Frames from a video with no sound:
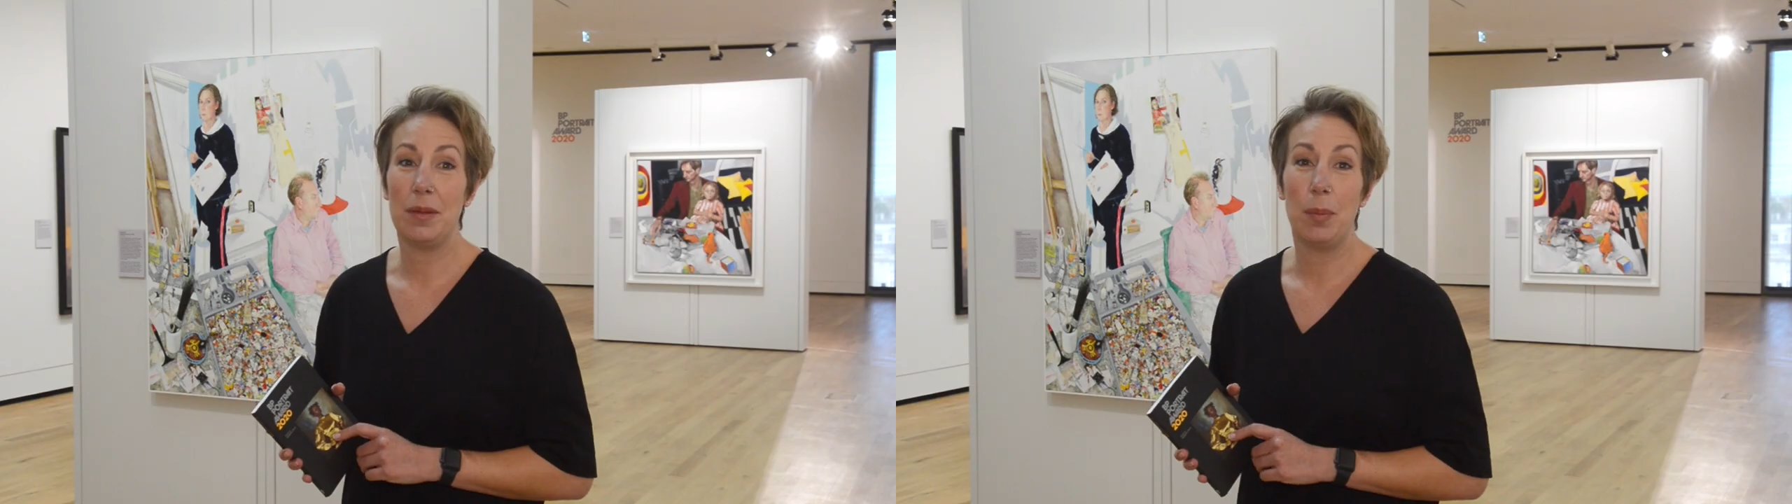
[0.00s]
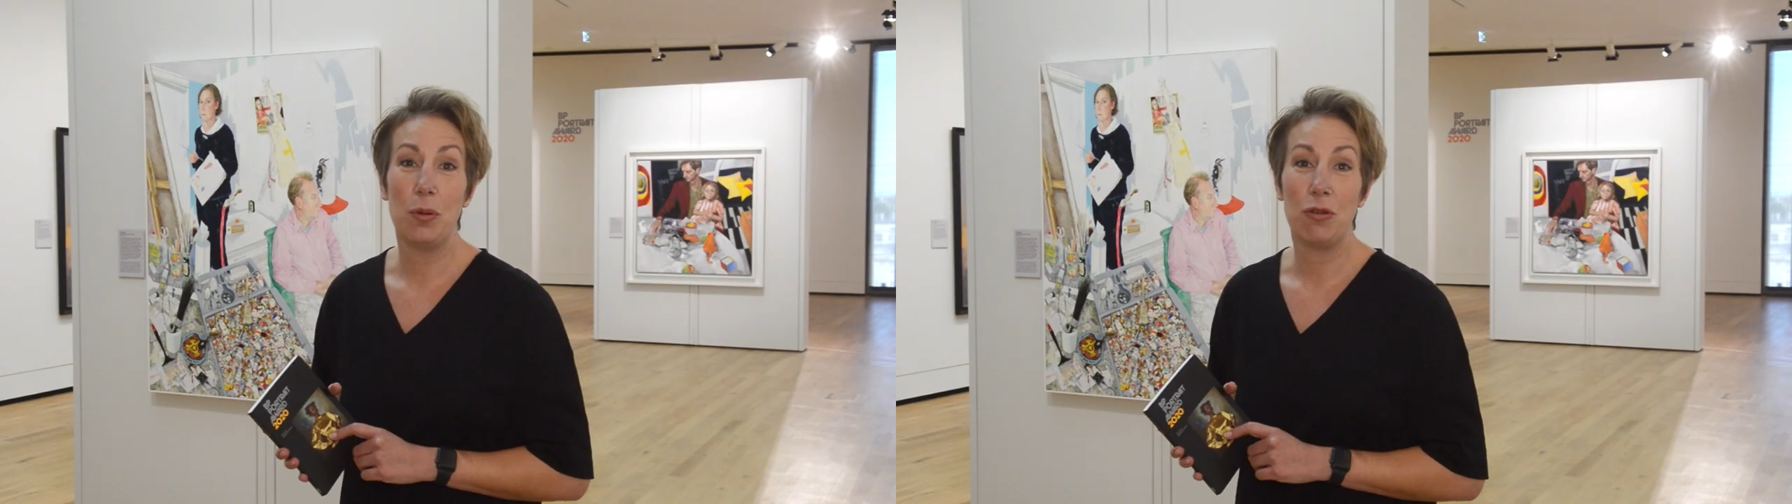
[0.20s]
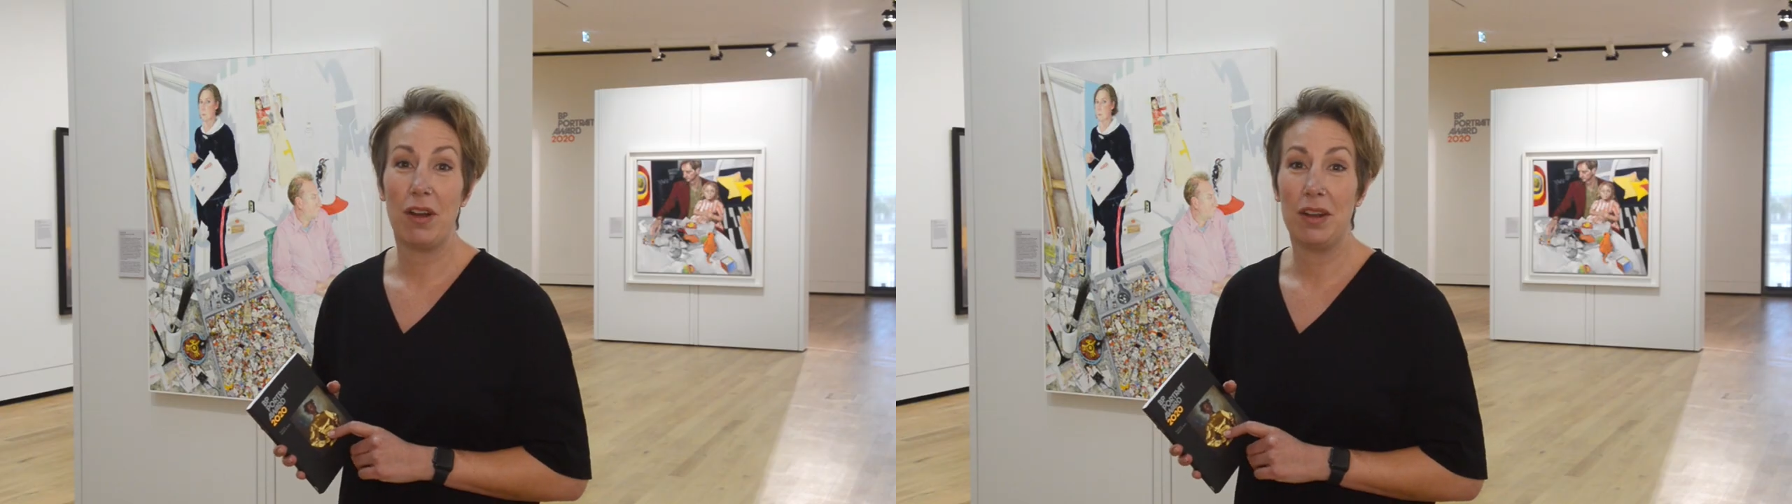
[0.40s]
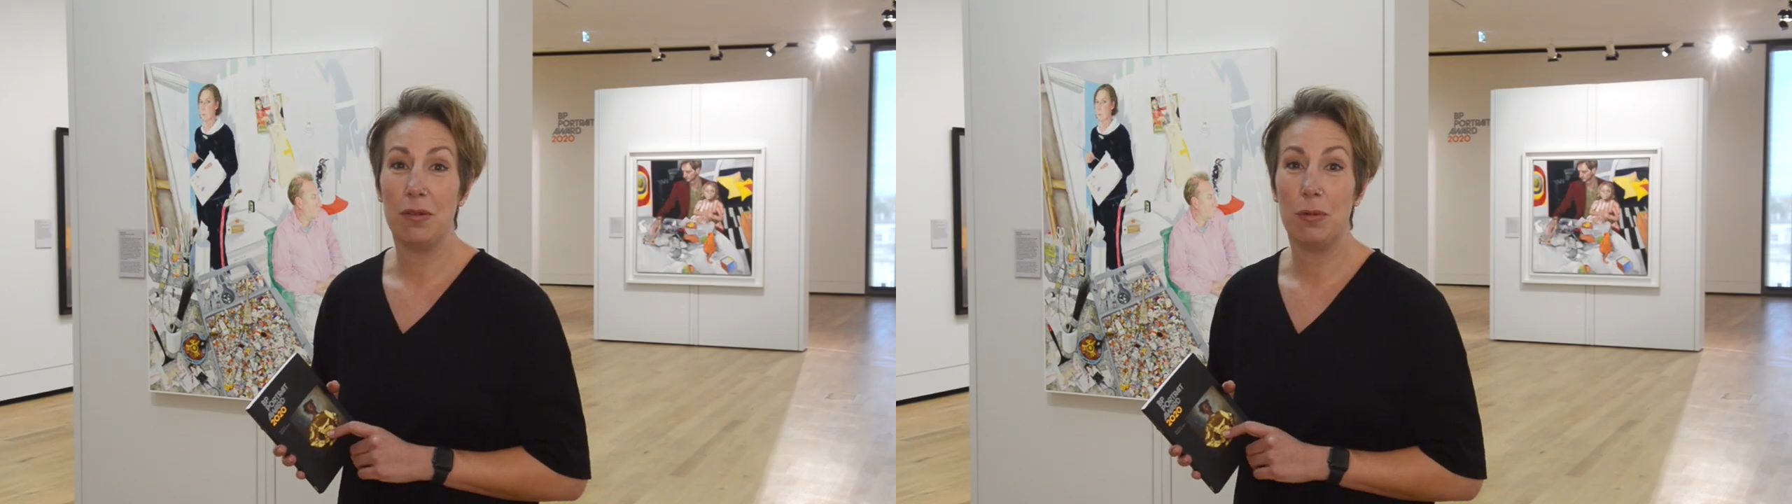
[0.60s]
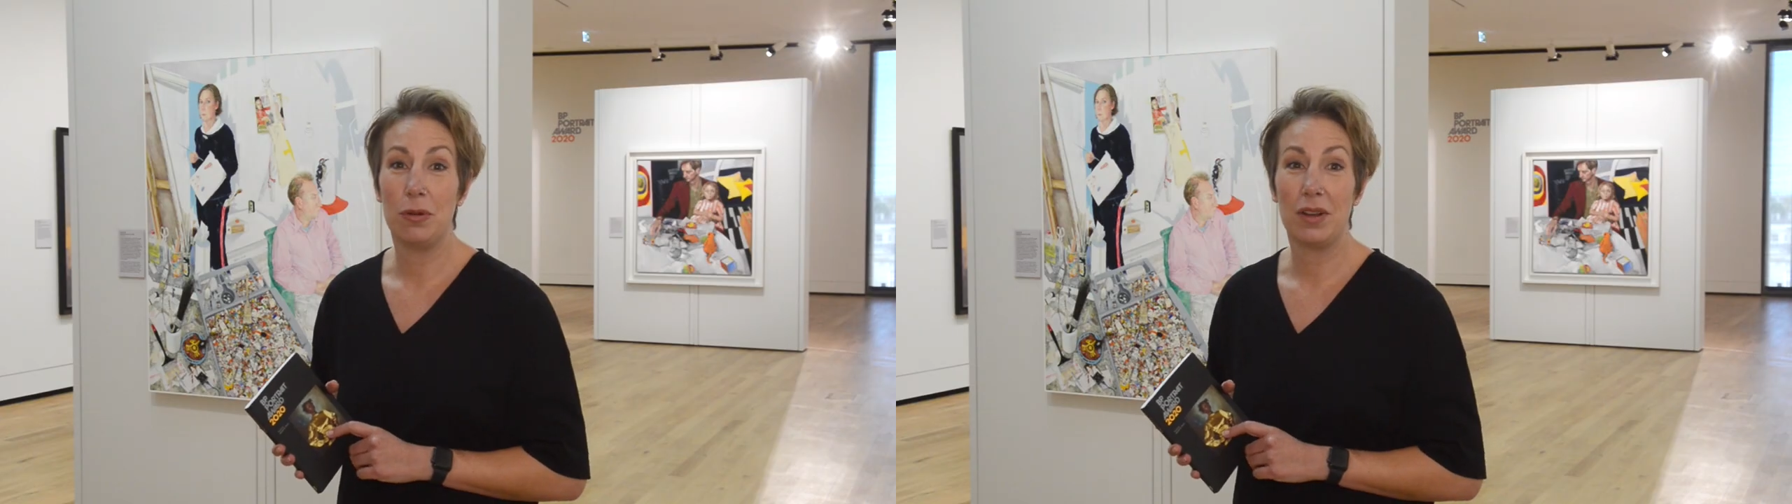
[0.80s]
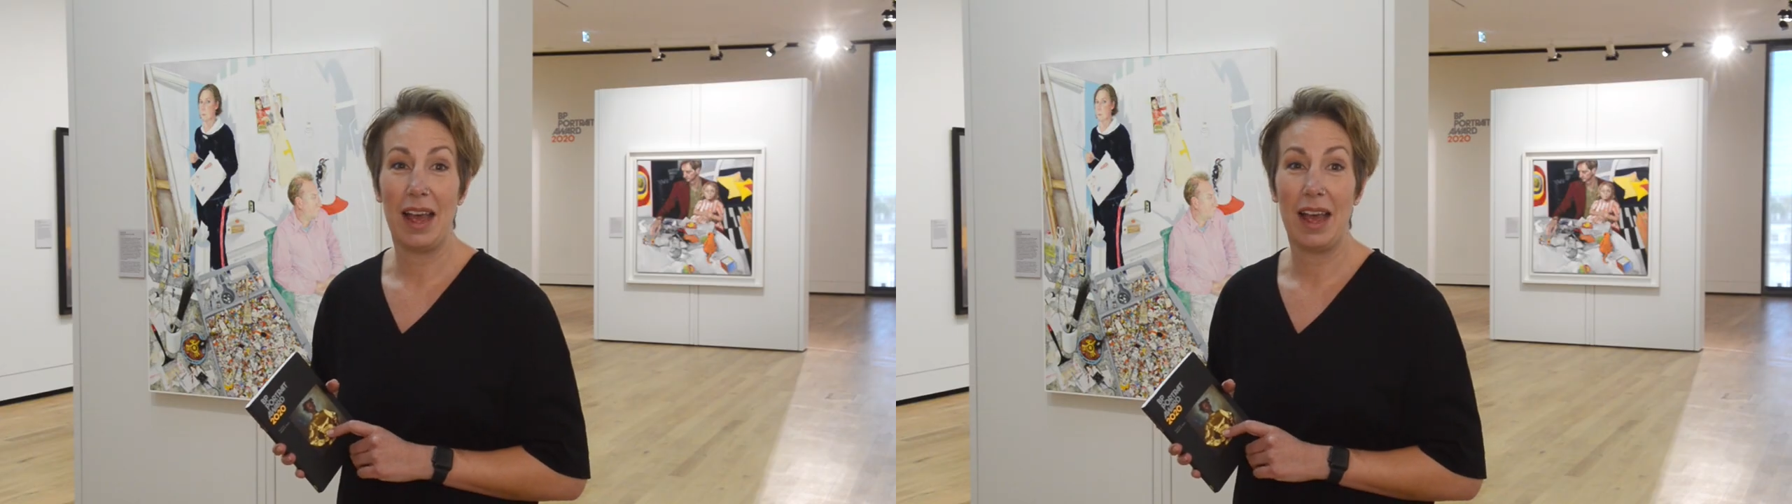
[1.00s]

the Portrait Award